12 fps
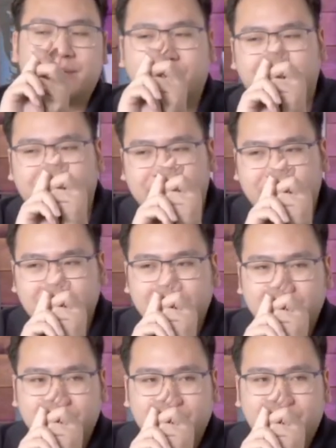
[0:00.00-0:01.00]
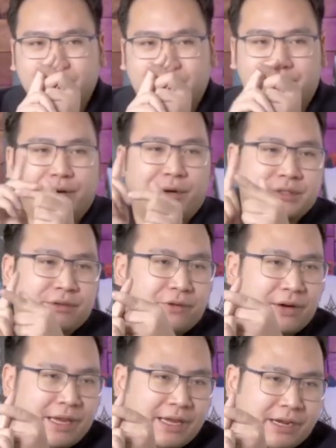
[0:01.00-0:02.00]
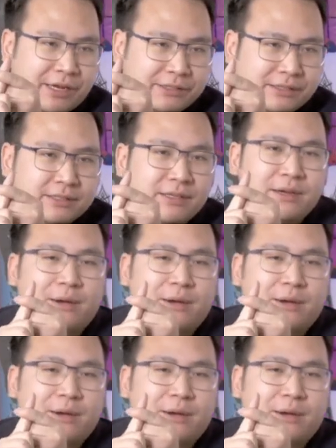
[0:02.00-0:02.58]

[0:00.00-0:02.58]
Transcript: We've built the browser for AI agents,